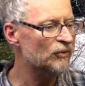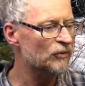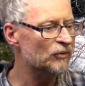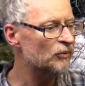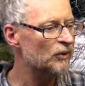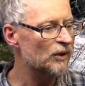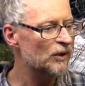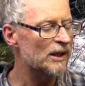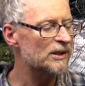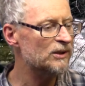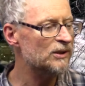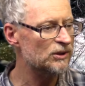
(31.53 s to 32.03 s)
for
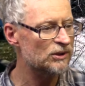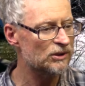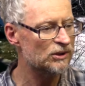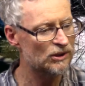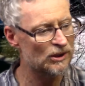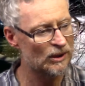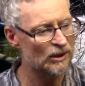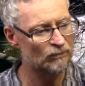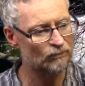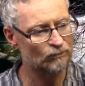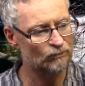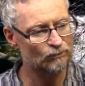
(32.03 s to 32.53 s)

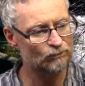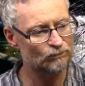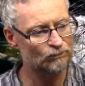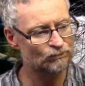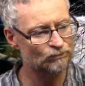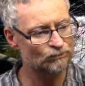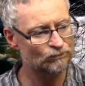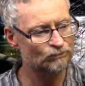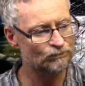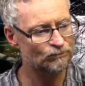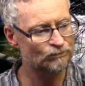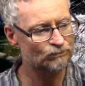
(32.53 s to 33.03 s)
relationship
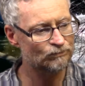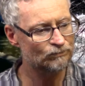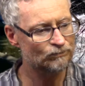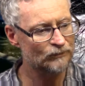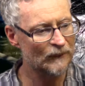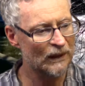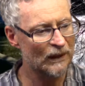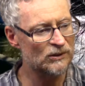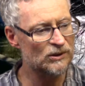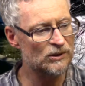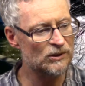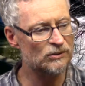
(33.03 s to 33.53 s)

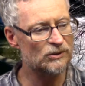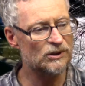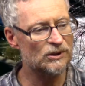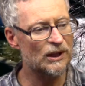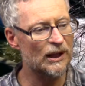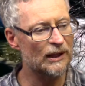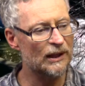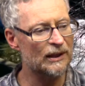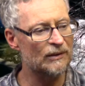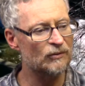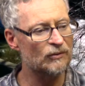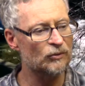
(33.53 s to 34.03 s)
it's interesting,
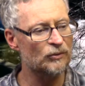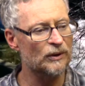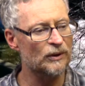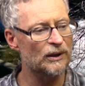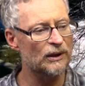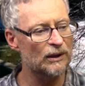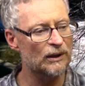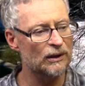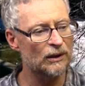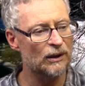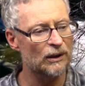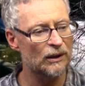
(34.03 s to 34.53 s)
I gave a
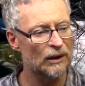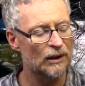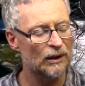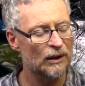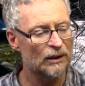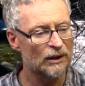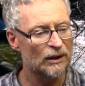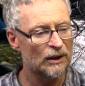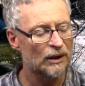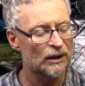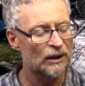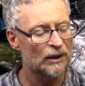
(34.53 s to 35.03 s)
reading
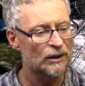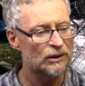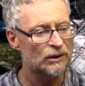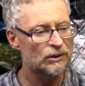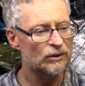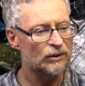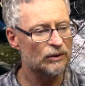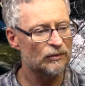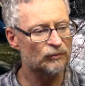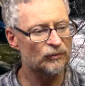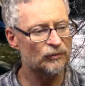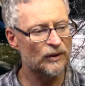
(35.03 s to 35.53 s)

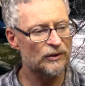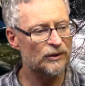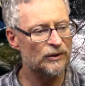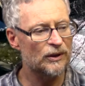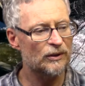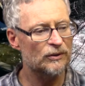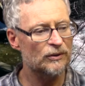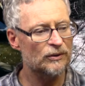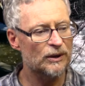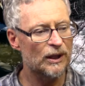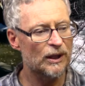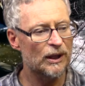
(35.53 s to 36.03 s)
to a friend the
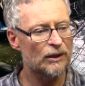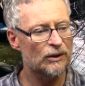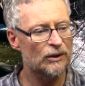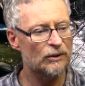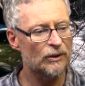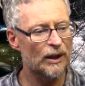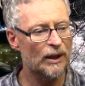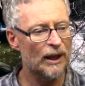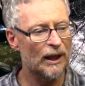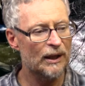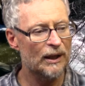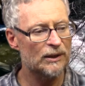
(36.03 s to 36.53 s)
other day
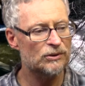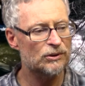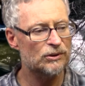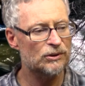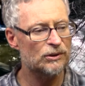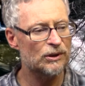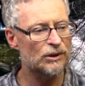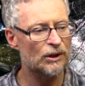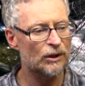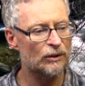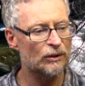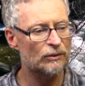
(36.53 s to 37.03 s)
who has,
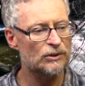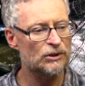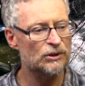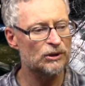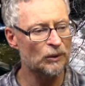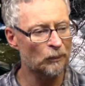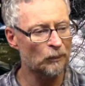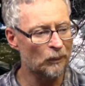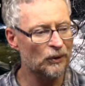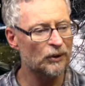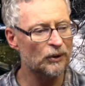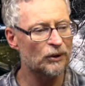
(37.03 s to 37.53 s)
you know,
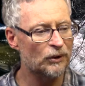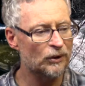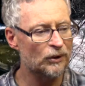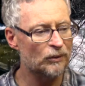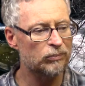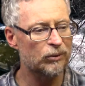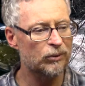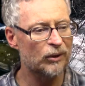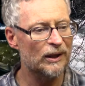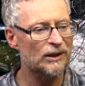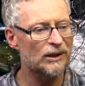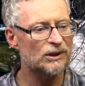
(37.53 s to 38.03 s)
Jupiter
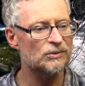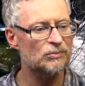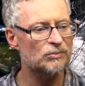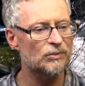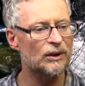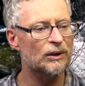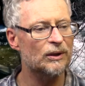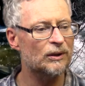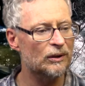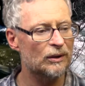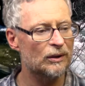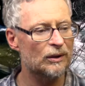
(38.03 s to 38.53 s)

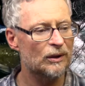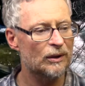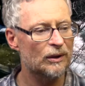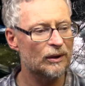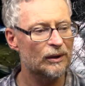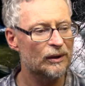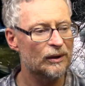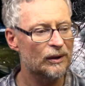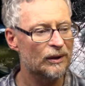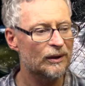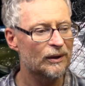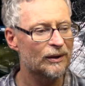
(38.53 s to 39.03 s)
placement
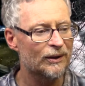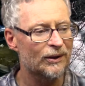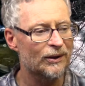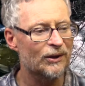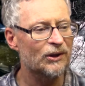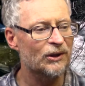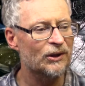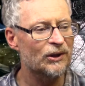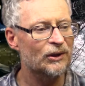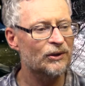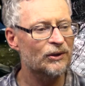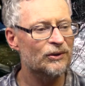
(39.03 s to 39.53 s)

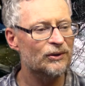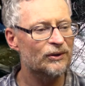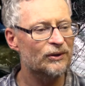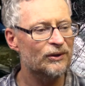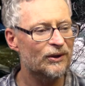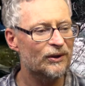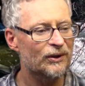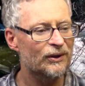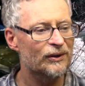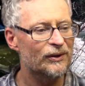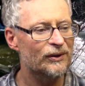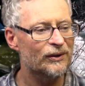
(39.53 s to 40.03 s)
in,
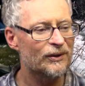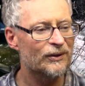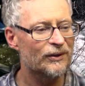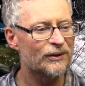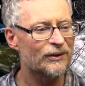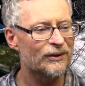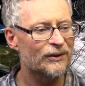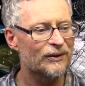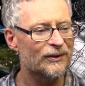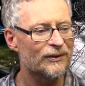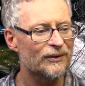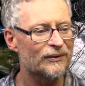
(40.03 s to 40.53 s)

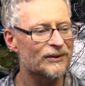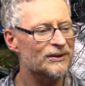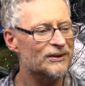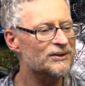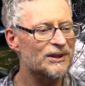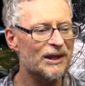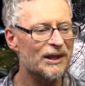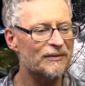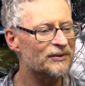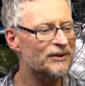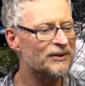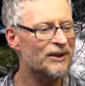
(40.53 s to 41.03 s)
in the
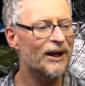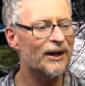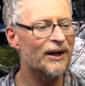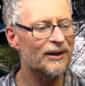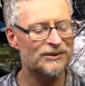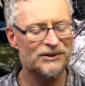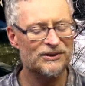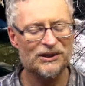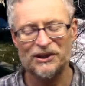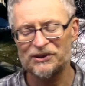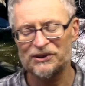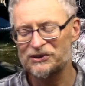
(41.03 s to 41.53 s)
seventh
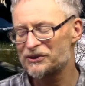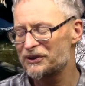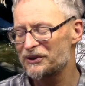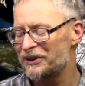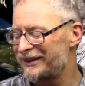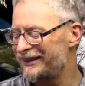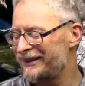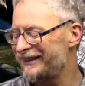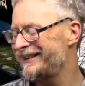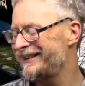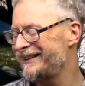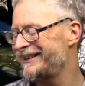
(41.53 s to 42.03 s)
house, actually.
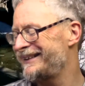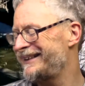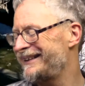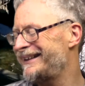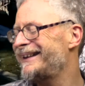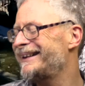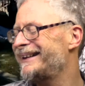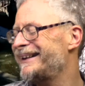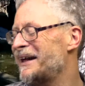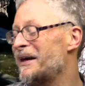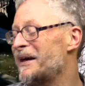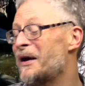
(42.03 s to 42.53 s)

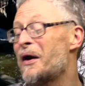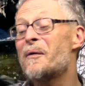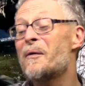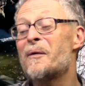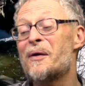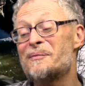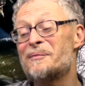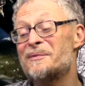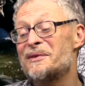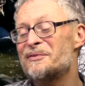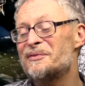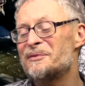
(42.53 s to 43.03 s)
oh,
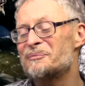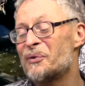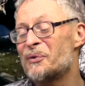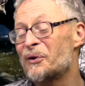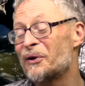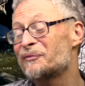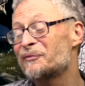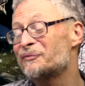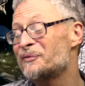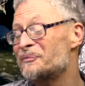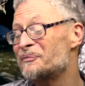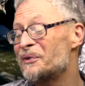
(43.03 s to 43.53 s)
I'm even
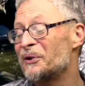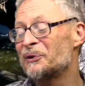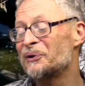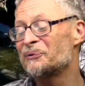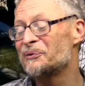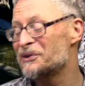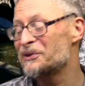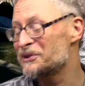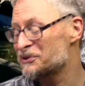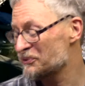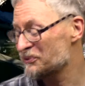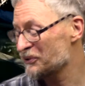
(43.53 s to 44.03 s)
more familiar
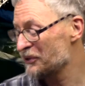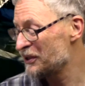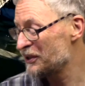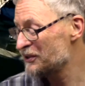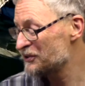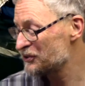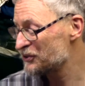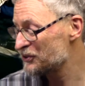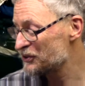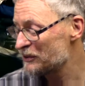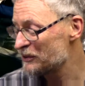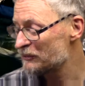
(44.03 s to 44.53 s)
with this
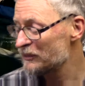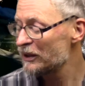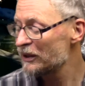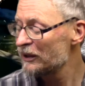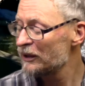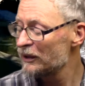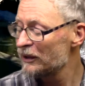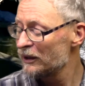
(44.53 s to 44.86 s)
relationship.